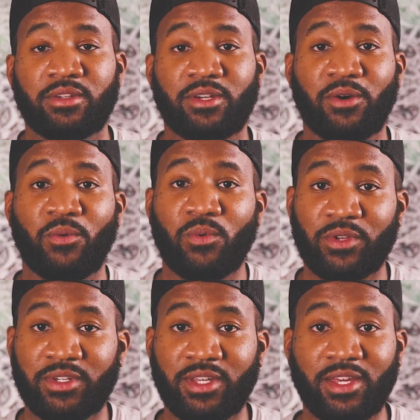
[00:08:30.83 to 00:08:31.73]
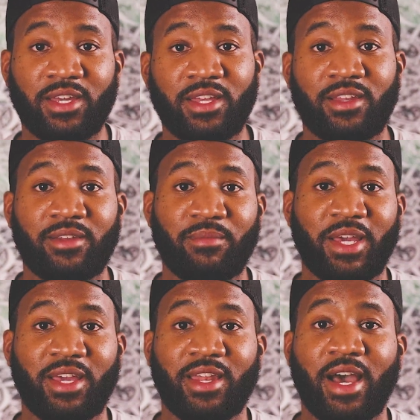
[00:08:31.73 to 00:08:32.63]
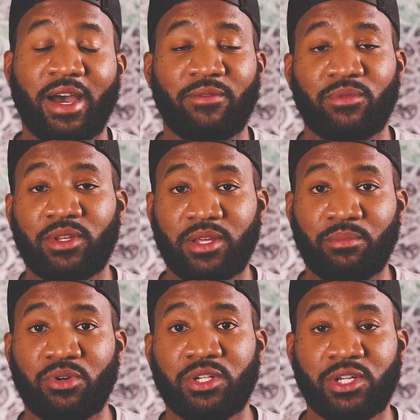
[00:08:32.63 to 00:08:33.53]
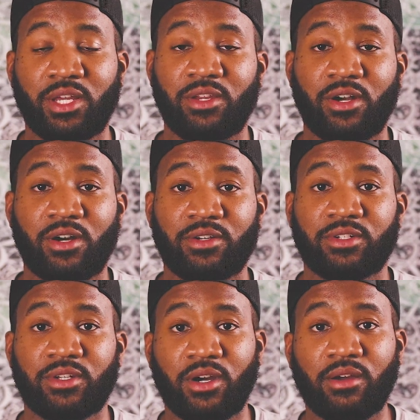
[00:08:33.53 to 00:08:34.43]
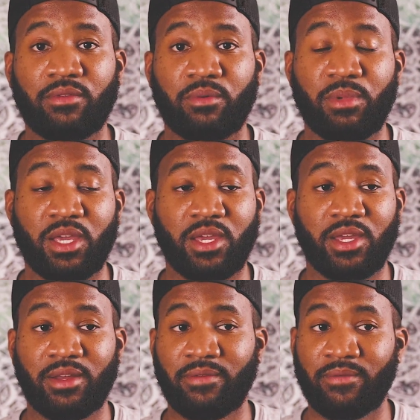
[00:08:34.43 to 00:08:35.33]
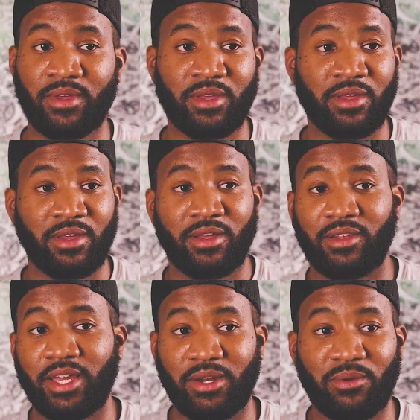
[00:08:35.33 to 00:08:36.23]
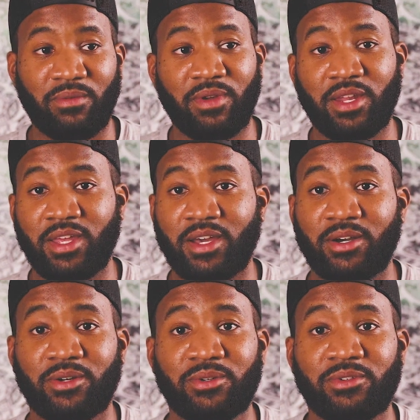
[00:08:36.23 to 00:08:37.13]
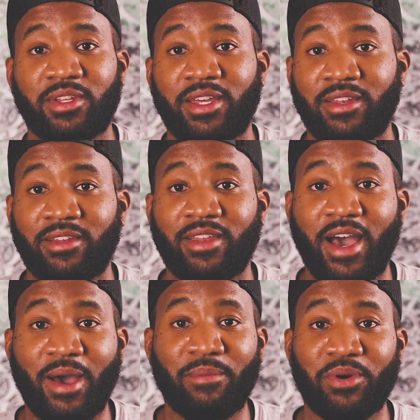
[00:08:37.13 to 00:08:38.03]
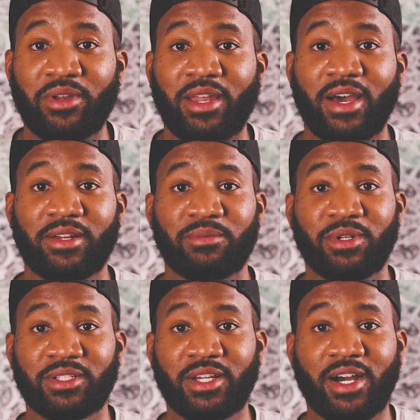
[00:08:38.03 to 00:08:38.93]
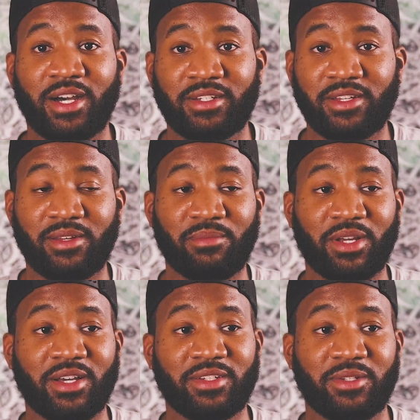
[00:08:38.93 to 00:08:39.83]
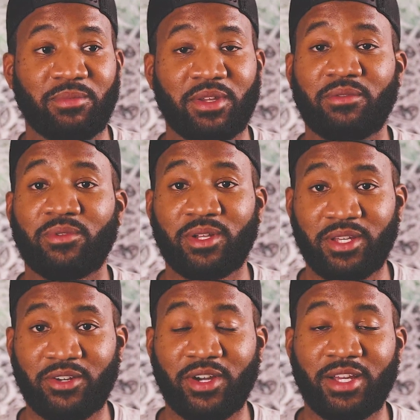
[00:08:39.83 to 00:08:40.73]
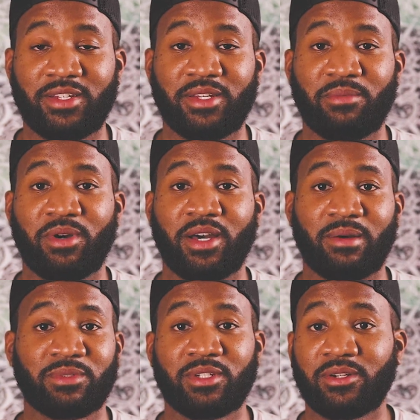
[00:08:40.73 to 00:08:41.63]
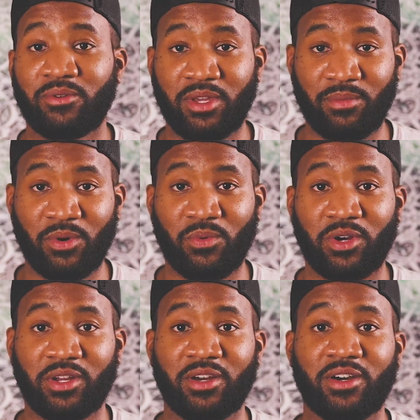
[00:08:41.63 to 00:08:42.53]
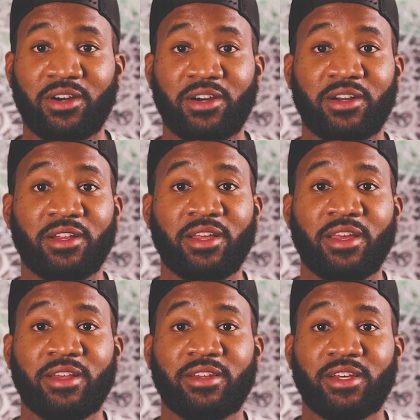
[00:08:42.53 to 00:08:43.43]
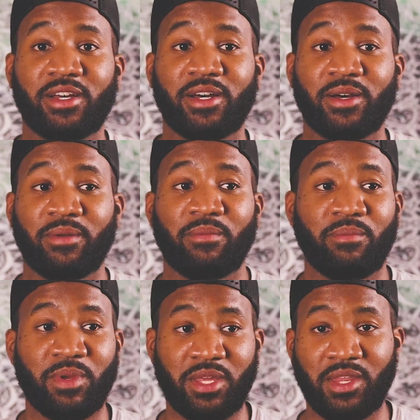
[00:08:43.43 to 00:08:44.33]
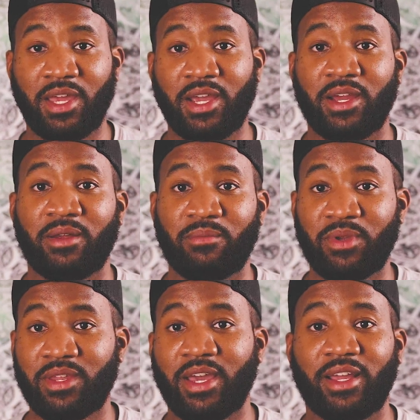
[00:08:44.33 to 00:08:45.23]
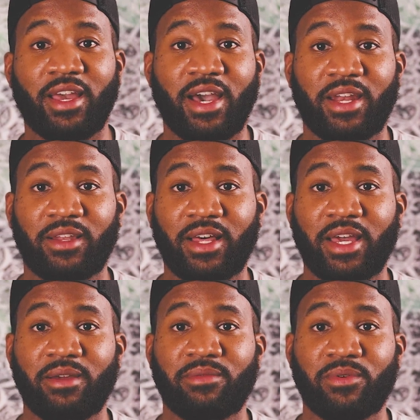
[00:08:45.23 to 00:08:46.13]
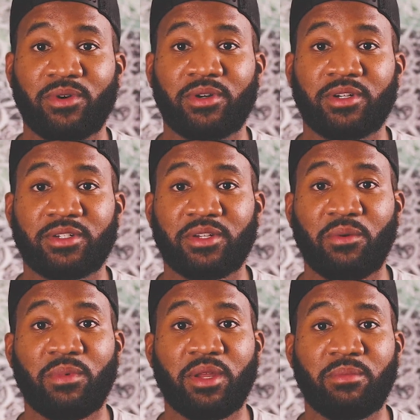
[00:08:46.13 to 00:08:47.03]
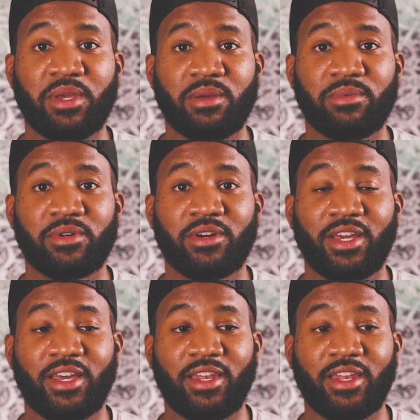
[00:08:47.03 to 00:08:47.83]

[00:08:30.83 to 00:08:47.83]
So once again, man, I really appreciate y'all. Sorry for being late on the videos and not putting out as much content, because it's been really crazy, but I'm still gonna keep on working hard to be there and be that guiding light for so many people.